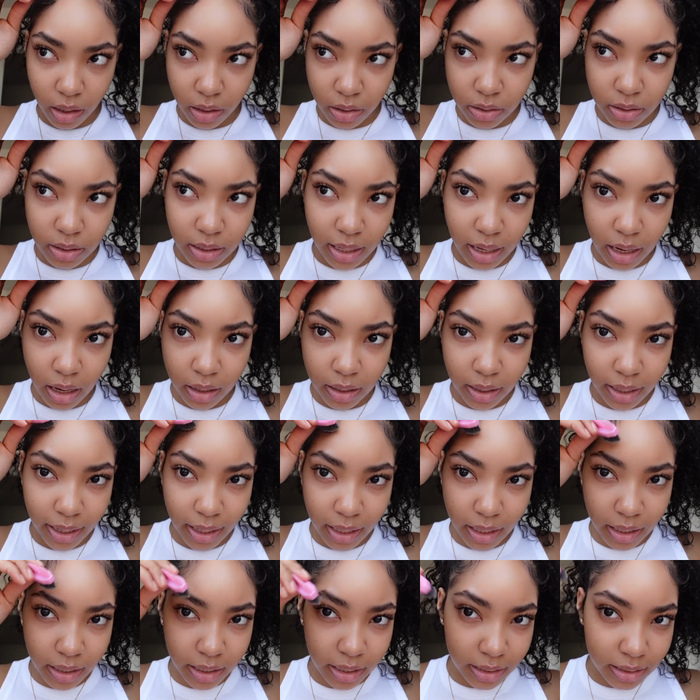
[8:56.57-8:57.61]
You see how
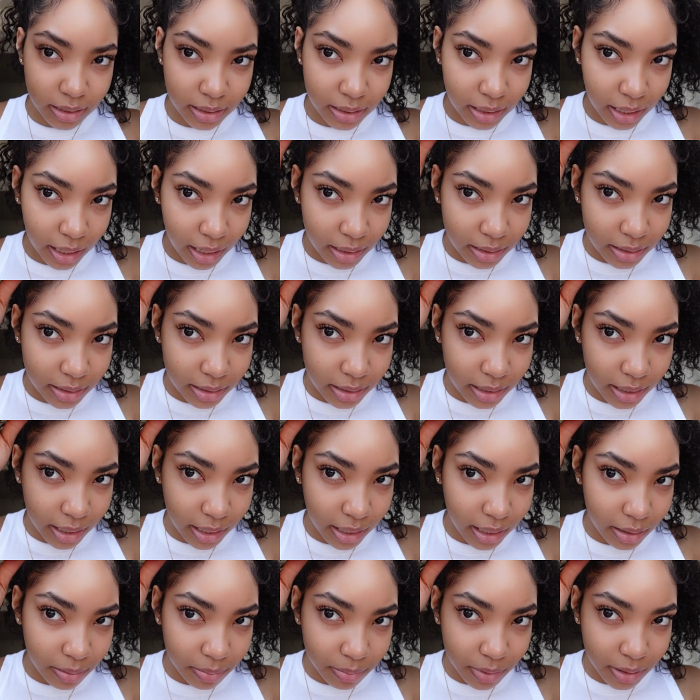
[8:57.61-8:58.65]
like it's not staying
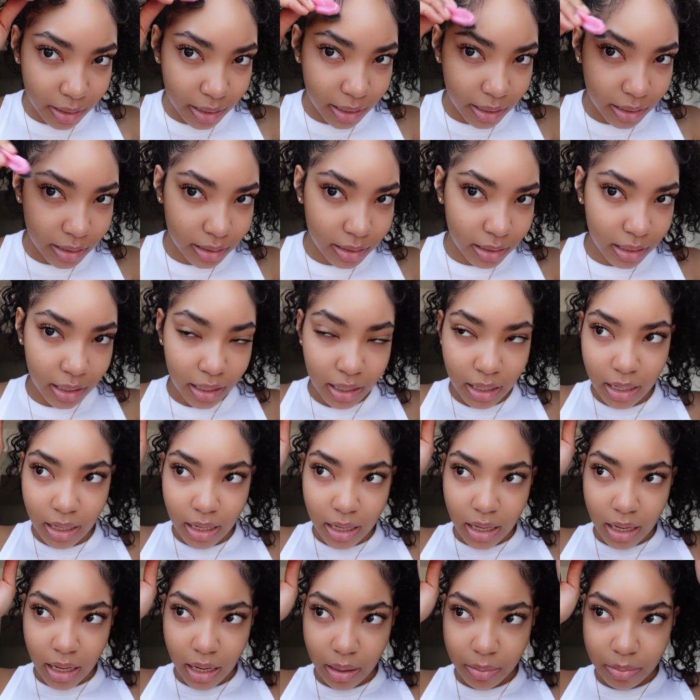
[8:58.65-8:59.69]
in place?
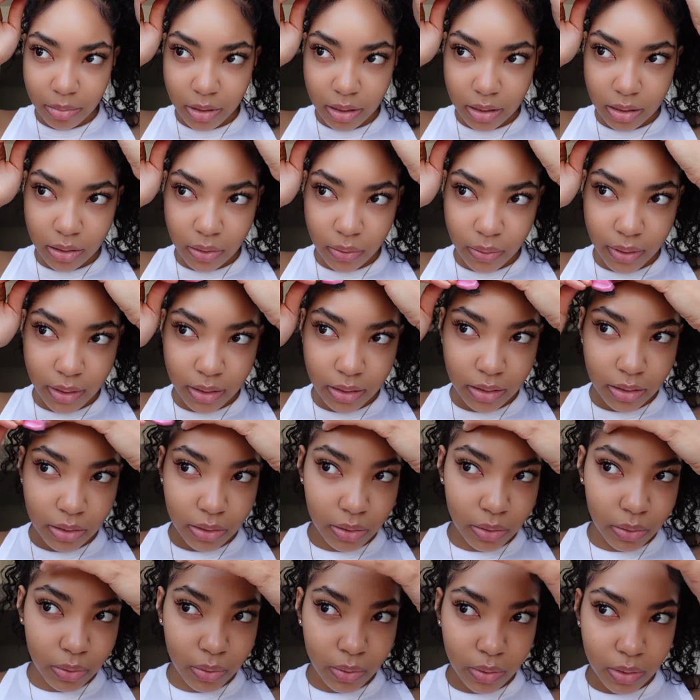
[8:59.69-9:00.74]
I'm just going
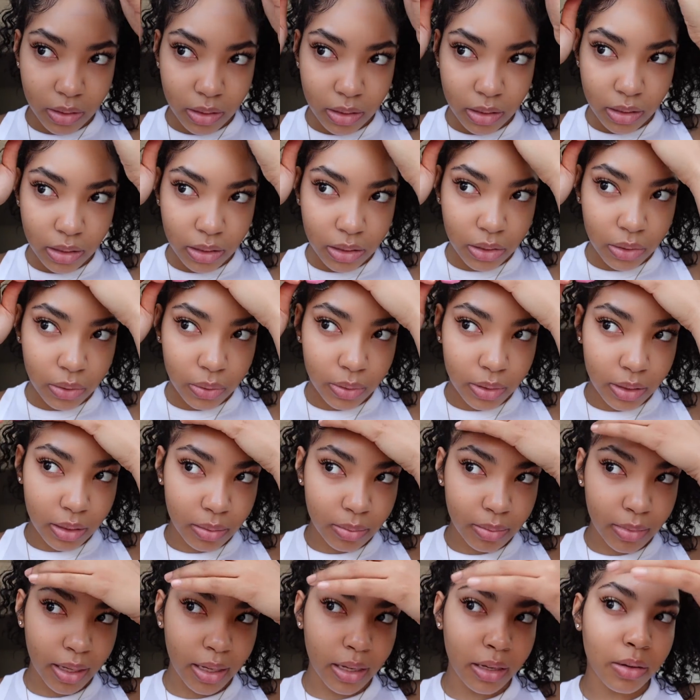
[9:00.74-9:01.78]
to do them
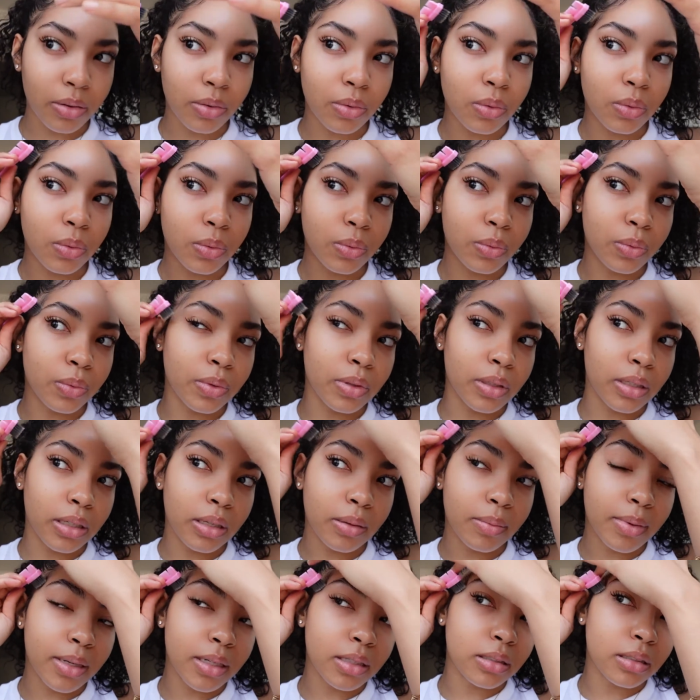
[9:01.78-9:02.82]
like really
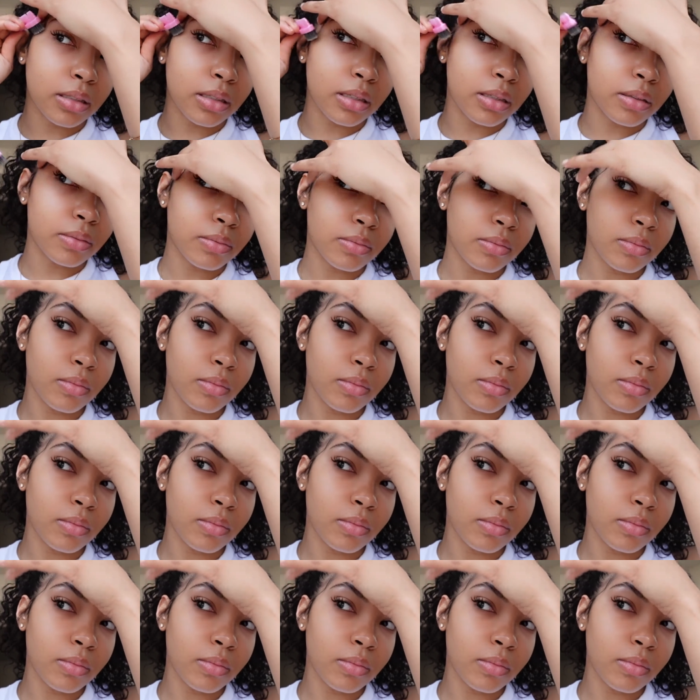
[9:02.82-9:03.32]
messy.